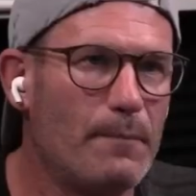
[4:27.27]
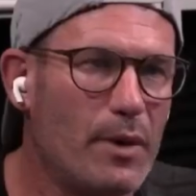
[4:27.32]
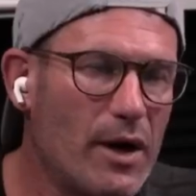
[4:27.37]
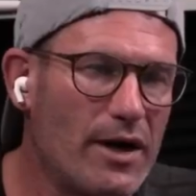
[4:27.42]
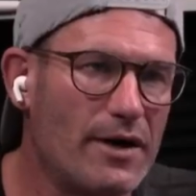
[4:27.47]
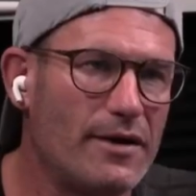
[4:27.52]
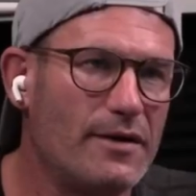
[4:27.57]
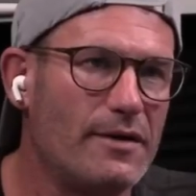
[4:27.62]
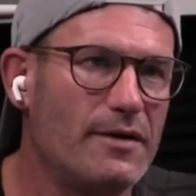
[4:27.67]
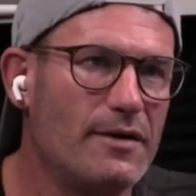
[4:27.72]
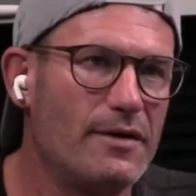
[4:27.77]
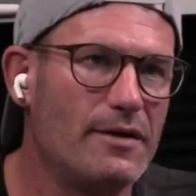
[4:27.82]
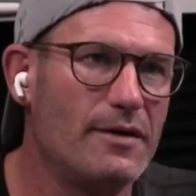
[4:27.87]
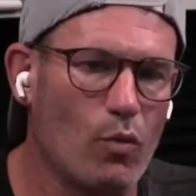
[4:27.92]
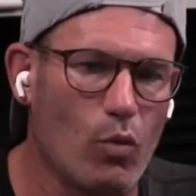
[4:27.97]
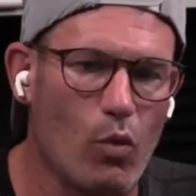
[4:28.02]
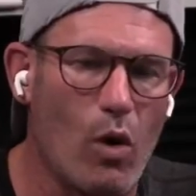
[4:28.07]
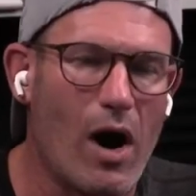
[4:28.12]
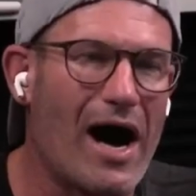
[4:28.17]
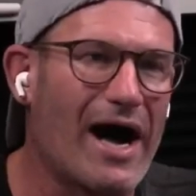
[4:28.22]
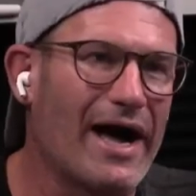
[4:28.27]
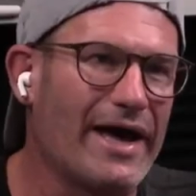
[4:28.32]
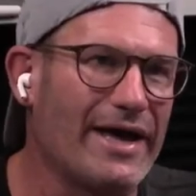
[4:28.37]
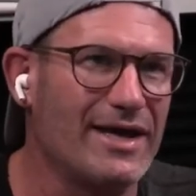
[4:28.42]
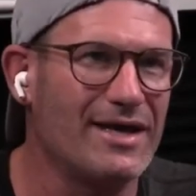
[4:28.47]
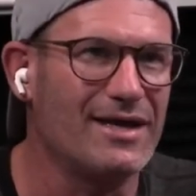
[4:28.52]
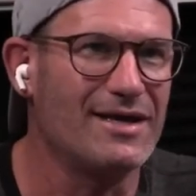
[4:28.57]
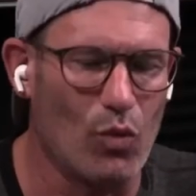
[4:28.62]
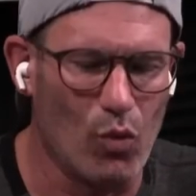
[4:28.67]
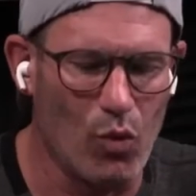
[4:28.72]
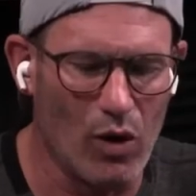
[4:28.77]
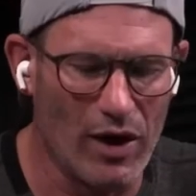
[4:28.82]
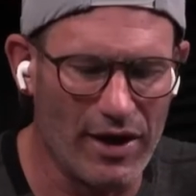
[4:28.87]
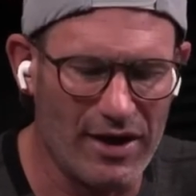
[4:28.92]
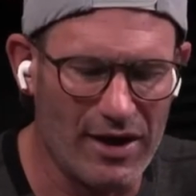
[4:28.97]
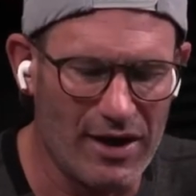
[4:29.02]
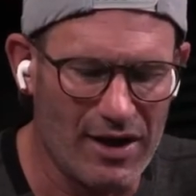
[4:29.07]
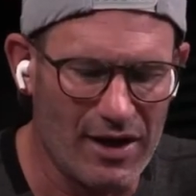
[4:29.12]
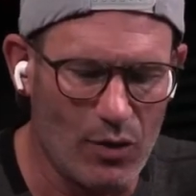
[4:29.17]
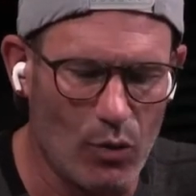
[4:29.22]
But why?
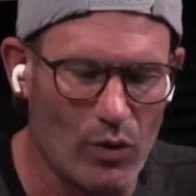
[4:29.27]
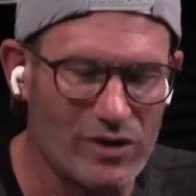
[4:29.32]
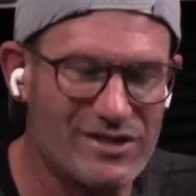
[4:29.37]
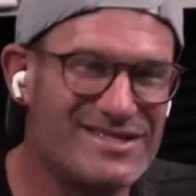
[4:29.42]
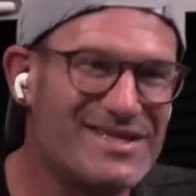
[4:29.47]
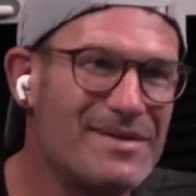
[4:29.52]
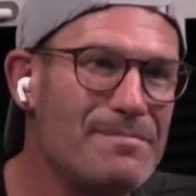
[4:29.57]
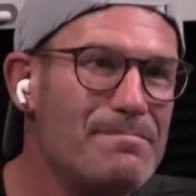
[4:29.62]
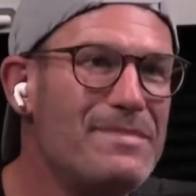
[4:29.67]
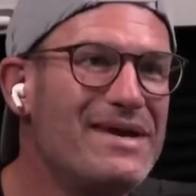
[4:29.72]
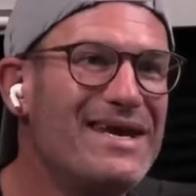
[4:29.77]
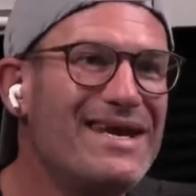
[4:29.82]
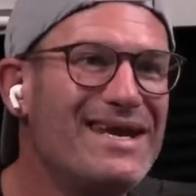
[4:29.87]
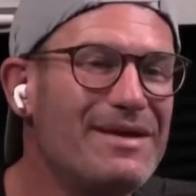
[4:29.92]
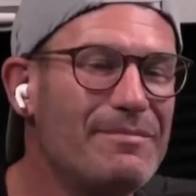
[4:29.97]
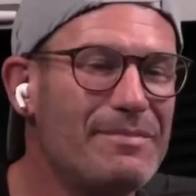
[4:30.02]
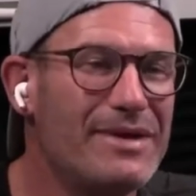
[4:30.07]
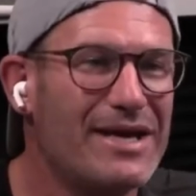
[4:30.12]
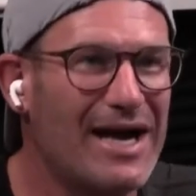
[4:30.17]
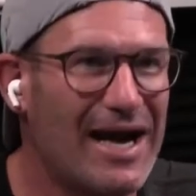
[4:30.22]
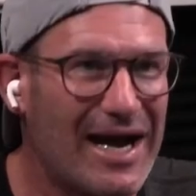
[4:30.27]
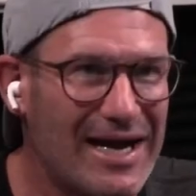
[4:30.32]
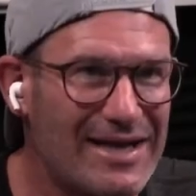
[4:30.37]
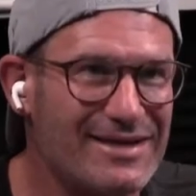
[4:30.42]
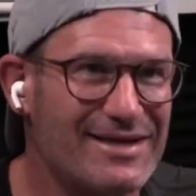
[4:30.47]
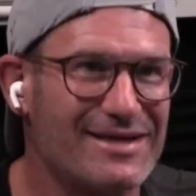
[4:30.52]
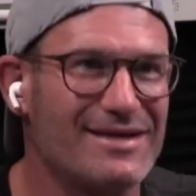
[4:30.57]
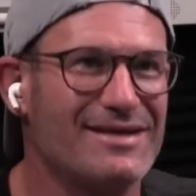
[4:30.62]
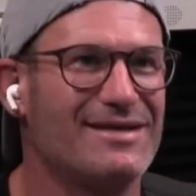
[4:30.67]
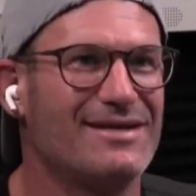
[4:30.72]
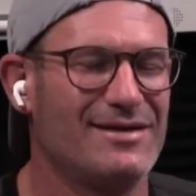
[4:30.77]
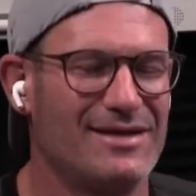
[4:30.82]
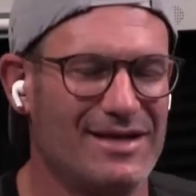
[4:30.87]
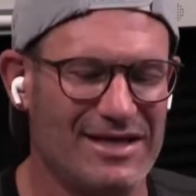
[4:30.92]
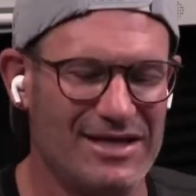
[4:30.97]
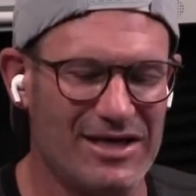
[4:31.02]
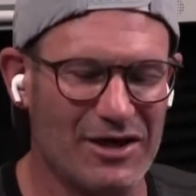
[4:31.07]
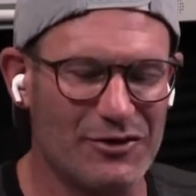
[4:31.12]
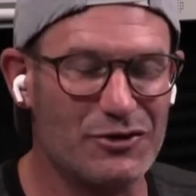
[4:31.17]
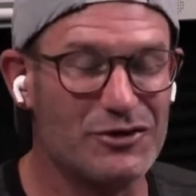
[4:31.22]
What's the meaning behind it?
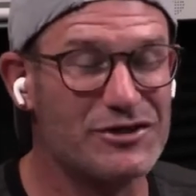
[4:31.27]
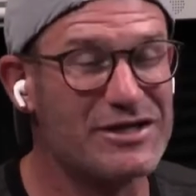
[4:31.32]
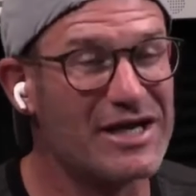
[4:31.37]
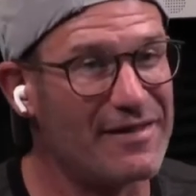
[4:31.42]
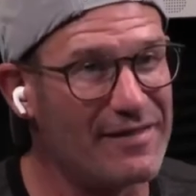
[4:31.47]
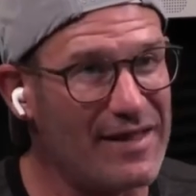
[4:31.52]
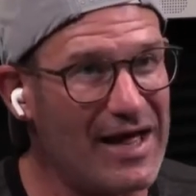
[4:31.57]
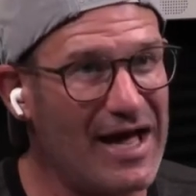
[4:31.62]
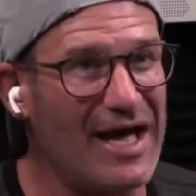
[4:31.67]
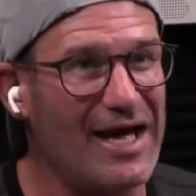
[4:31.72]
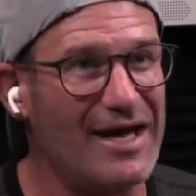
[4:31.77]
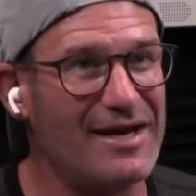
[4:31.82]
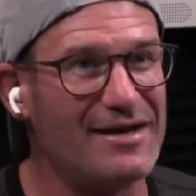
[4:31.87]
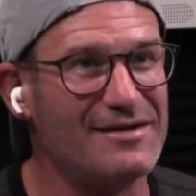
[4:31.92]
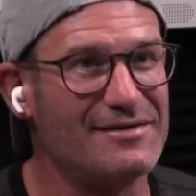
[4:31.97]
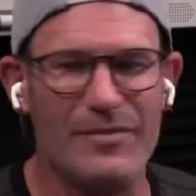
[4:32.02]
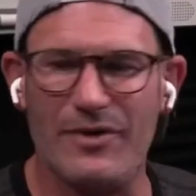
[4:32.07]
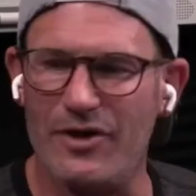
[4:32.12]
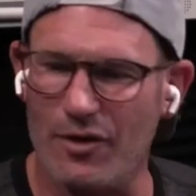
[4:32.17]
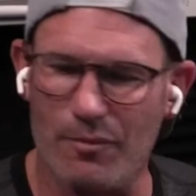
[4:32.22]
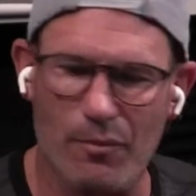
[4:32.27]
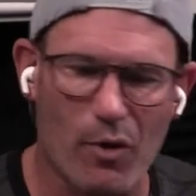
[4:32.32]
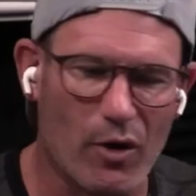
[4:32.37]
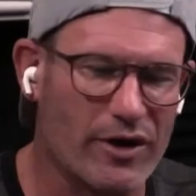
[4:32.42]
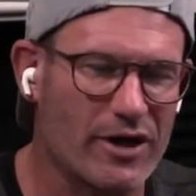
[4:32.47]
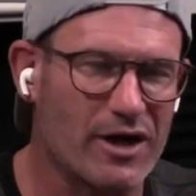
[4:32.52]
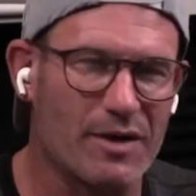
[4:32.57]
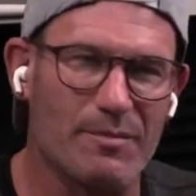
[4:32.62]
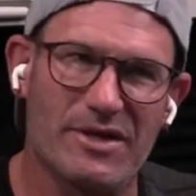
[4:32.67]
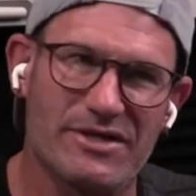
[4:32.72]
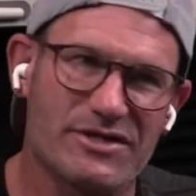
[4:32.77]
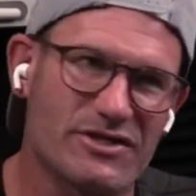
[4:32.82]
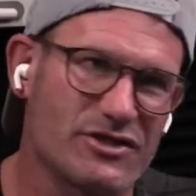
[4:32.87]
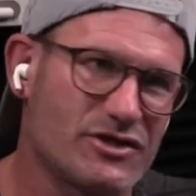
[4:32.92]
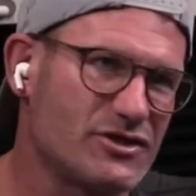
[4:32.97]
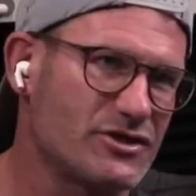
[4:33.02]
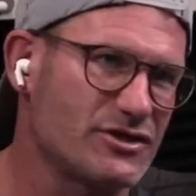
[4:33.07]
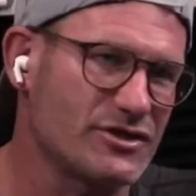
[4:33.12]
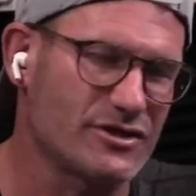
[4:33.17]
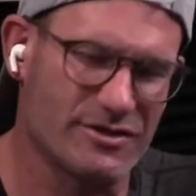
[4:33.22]
And you understand that, your marketing
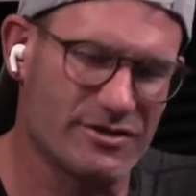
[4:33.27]
message